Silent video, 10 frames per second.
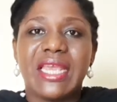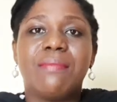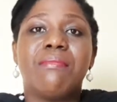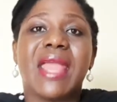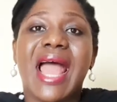
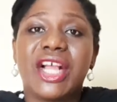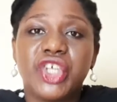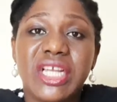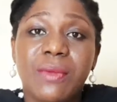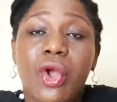It may
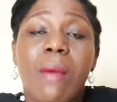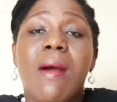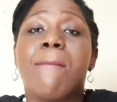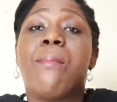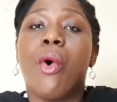actually become a
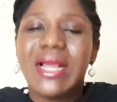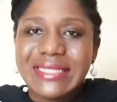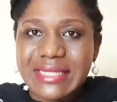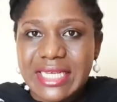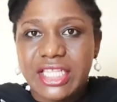
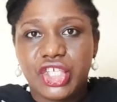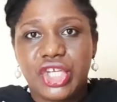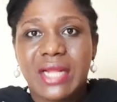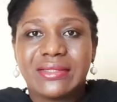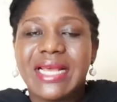poison in the
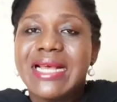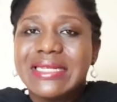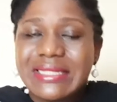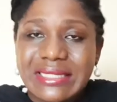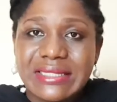child's
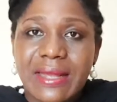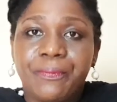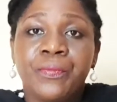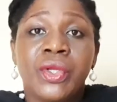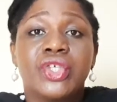system.
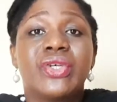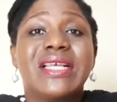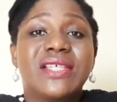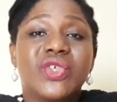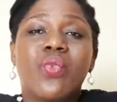So
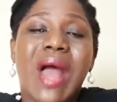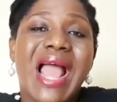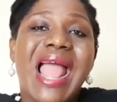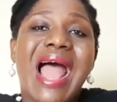this is why